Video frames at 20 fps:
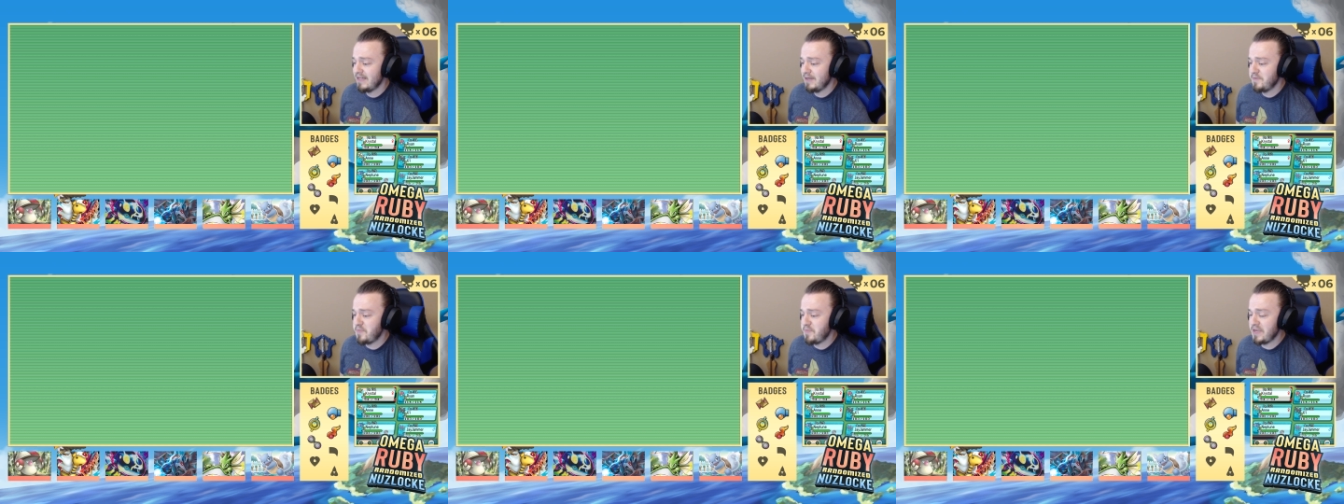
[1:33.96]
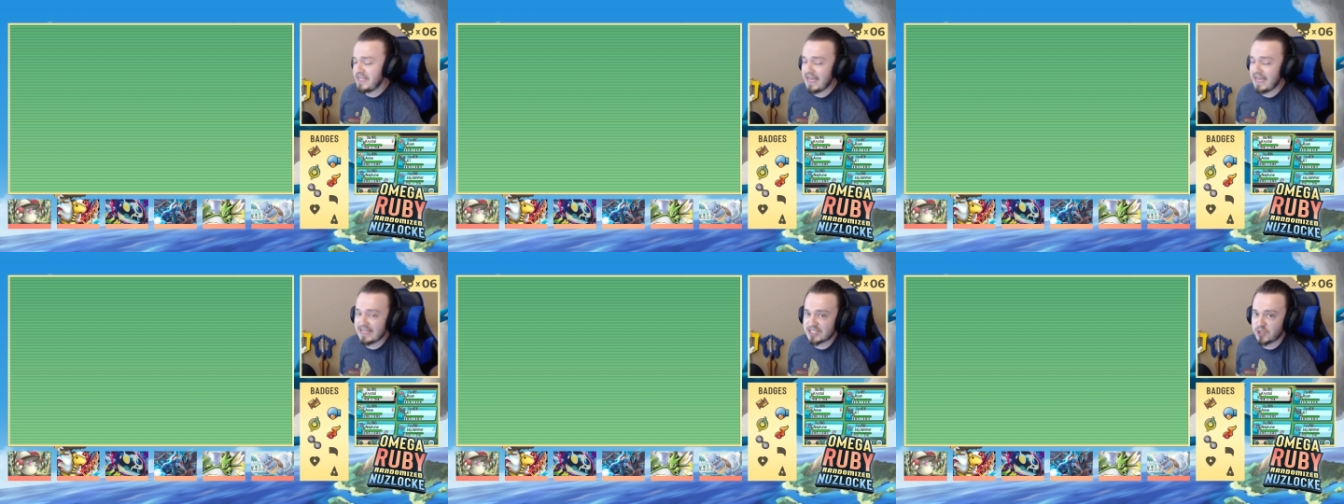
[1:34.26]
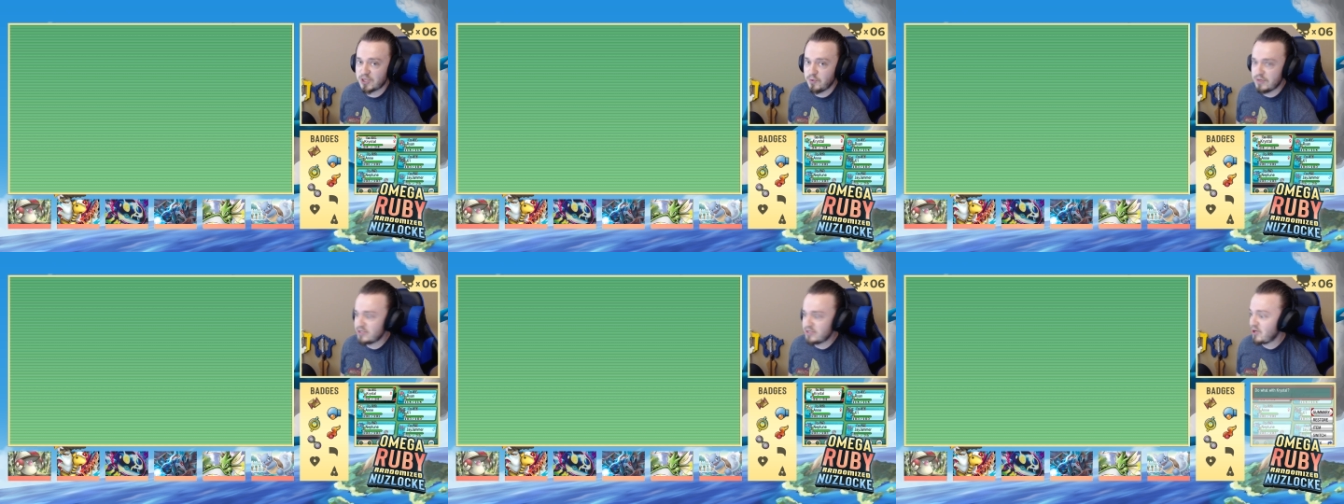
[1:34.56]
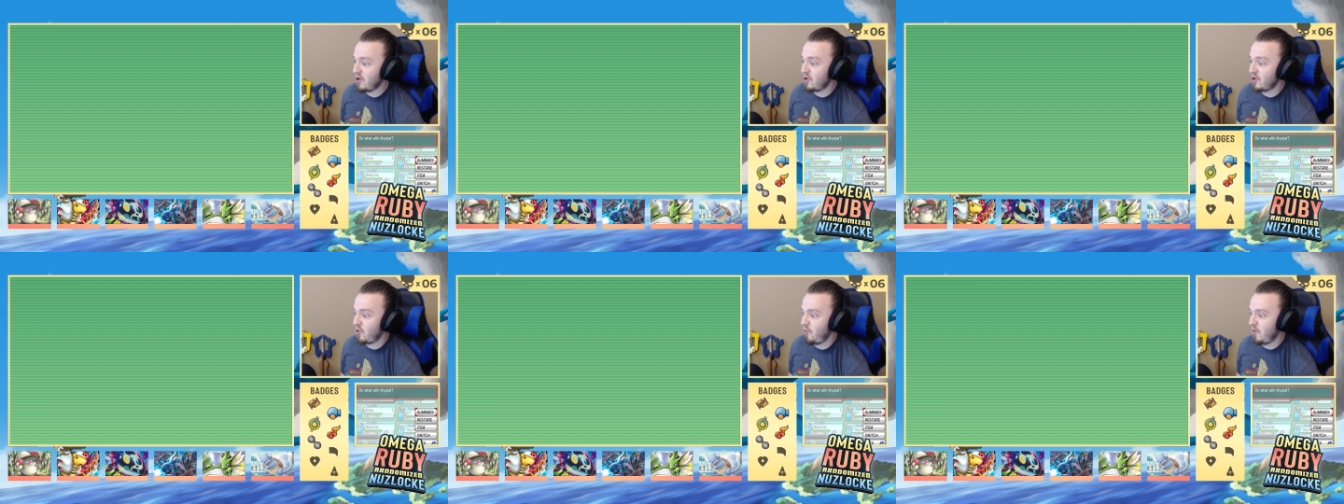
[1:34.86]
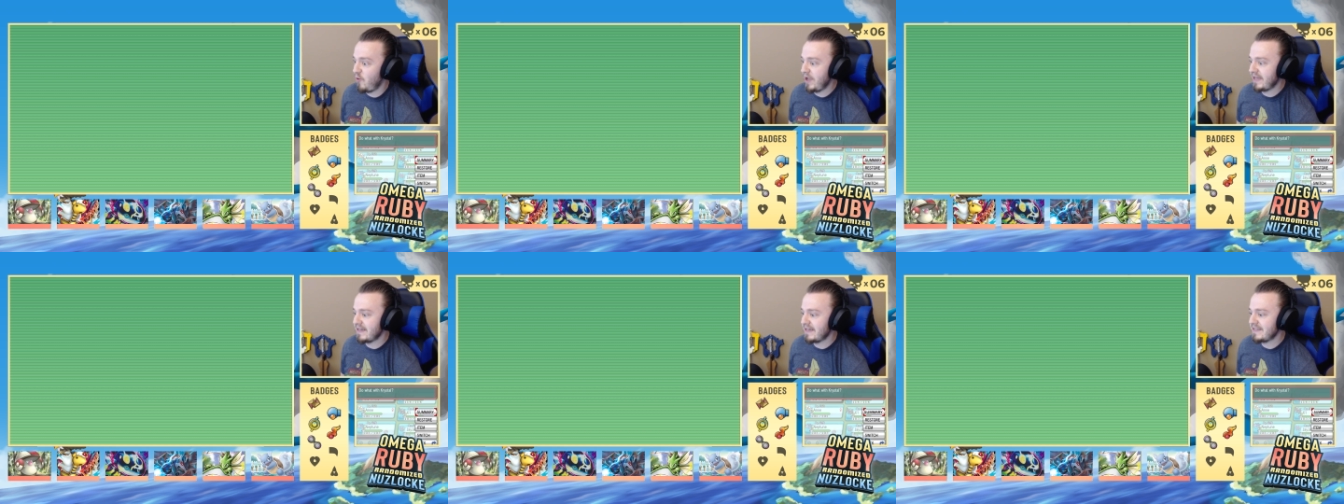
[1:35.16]
But yeah, so we'll do a
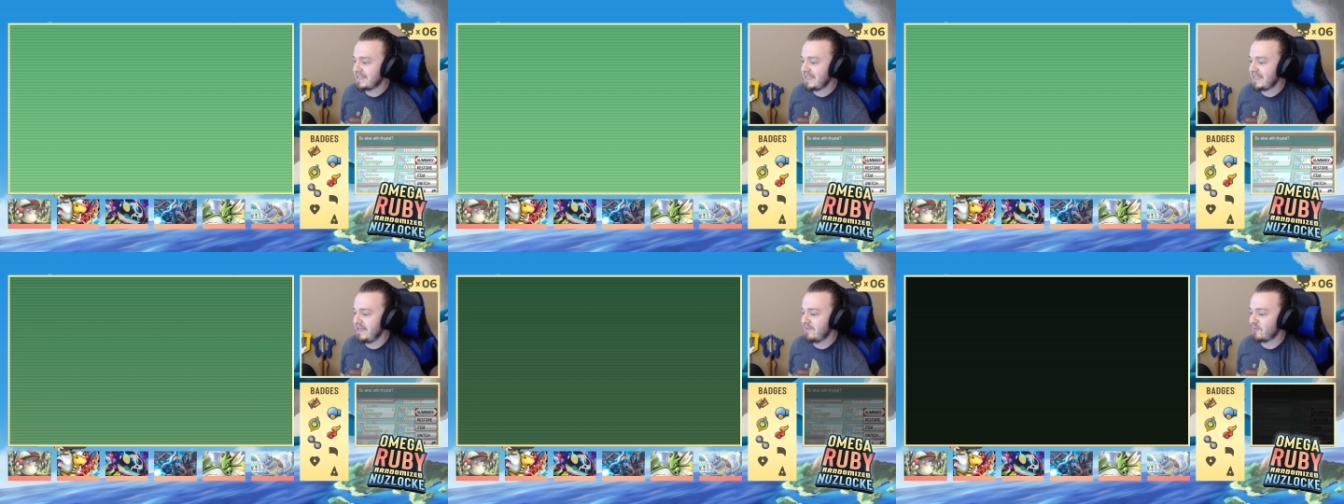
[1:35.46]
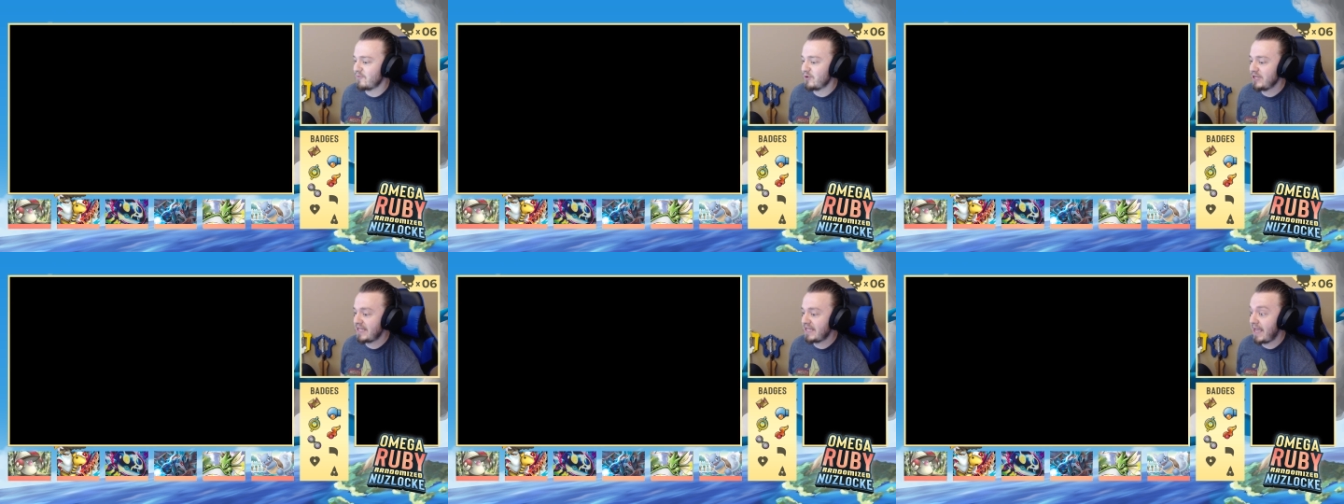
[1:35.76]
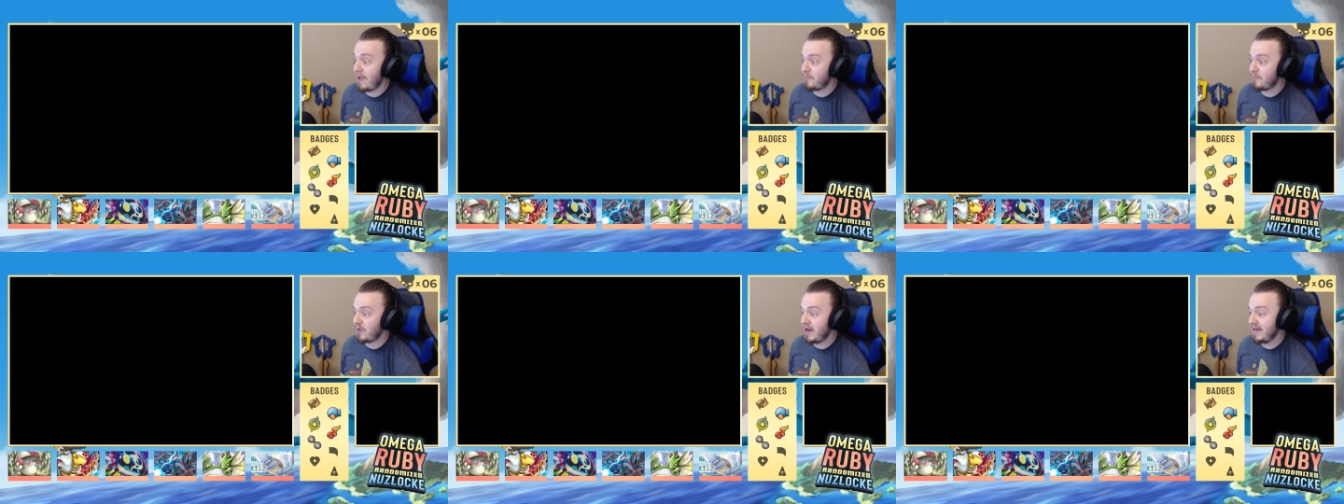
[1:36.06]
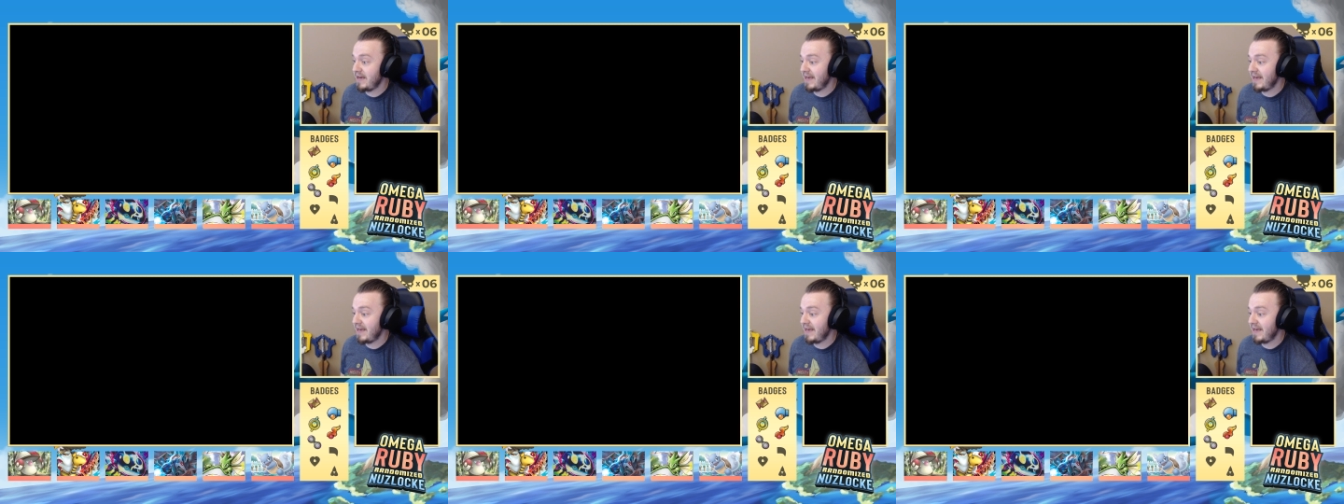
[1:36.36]
quick team recap right